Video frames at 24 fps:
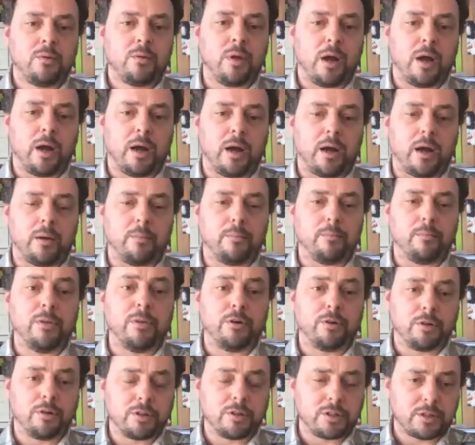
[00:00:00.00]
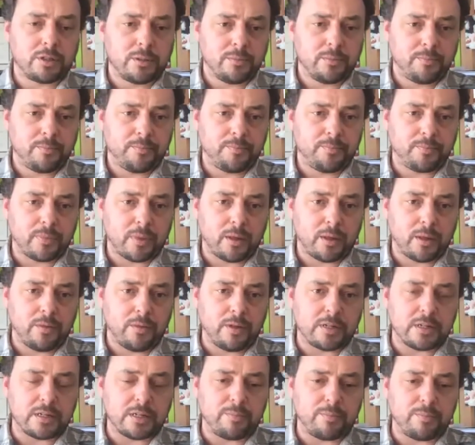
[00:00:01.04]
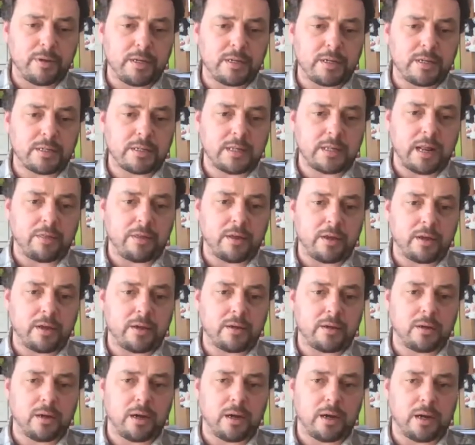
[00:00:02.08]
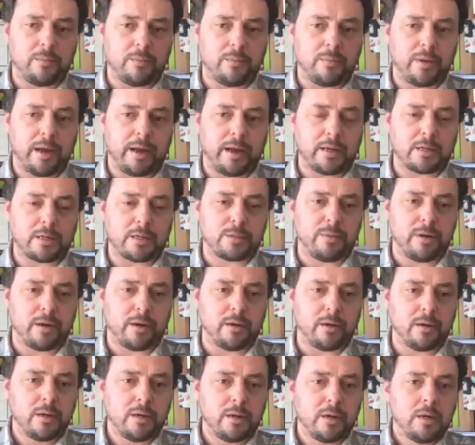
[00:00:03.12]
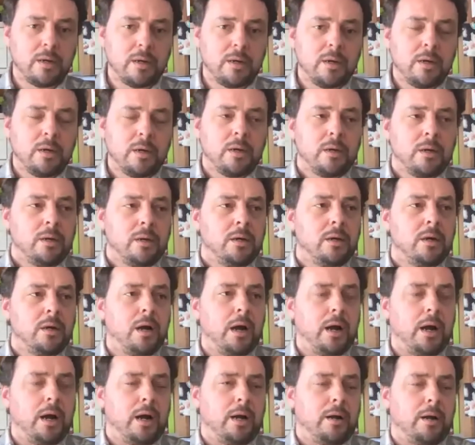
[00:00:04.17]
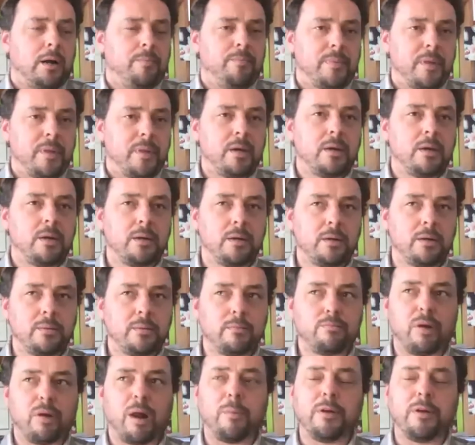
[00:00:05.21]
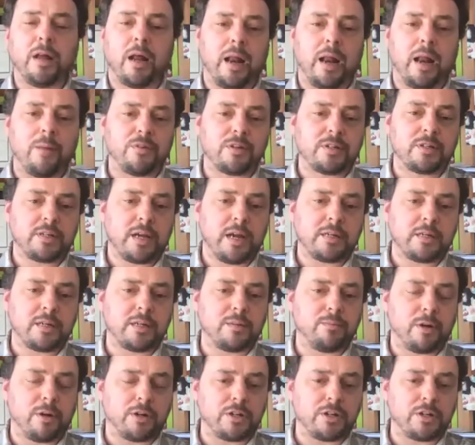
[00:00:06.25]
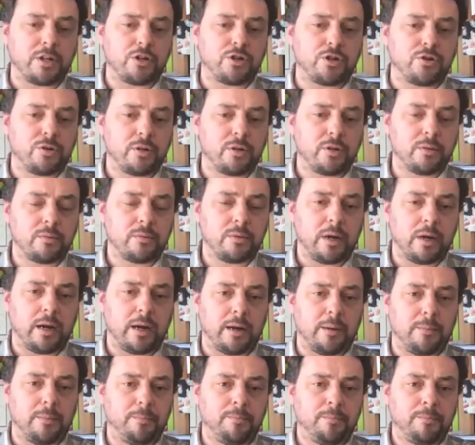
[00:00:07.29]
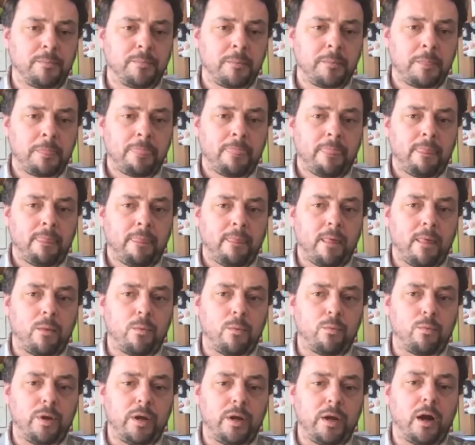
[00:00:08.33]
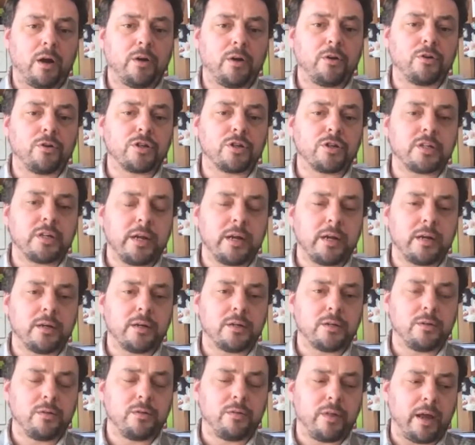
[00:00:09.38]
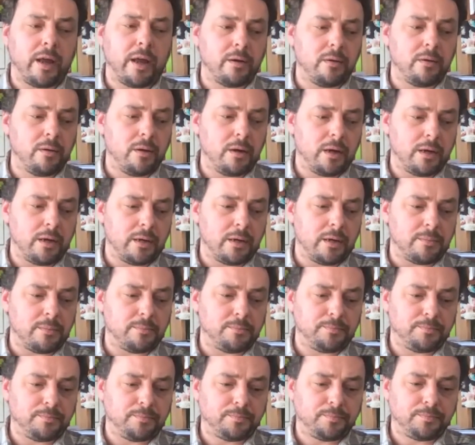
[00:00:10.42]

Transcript: uh, minerals. This is a piece that I think um, has been um, probably not emphasized as much as it should. Um, we understand that um,